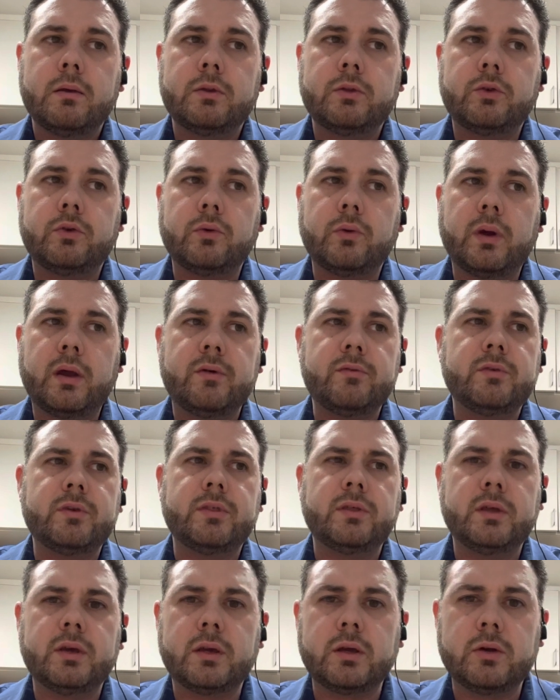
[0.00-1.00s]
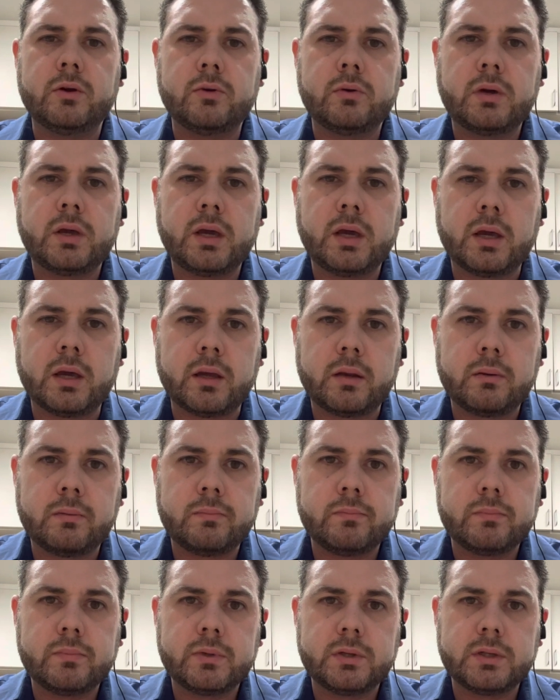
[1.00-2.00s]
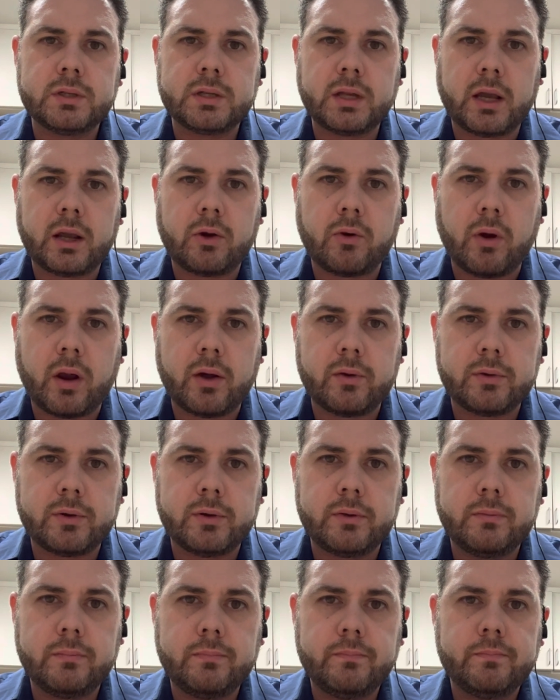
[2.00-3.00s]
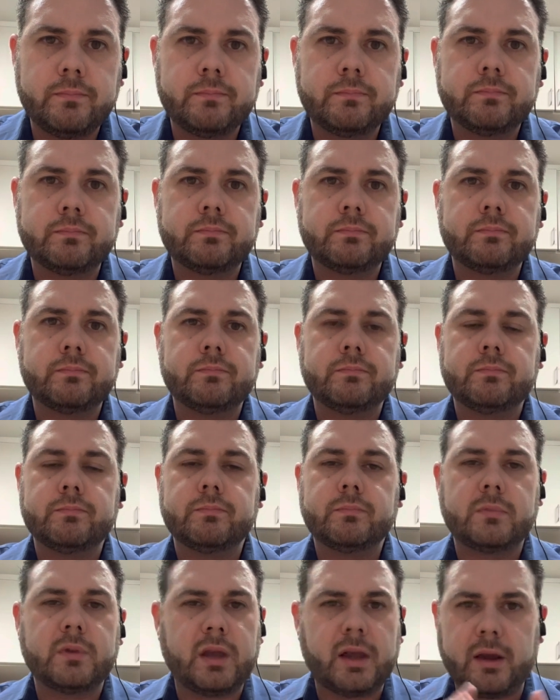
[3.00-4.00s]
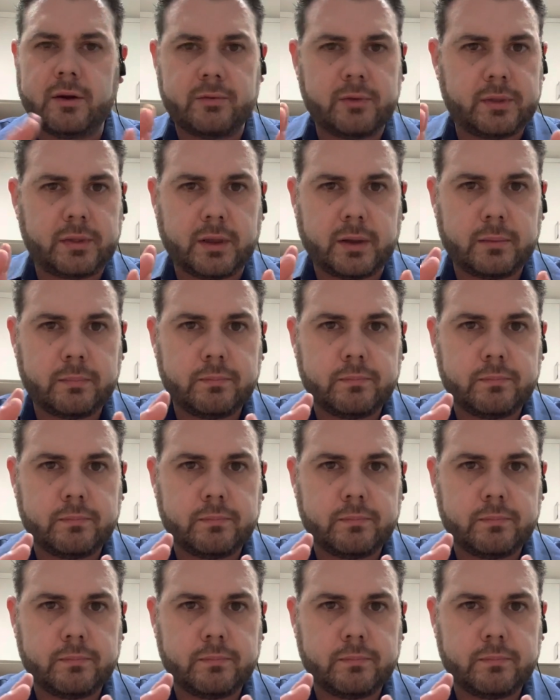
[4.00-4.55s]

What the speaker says: Do everything you can to stay grounded. Everything.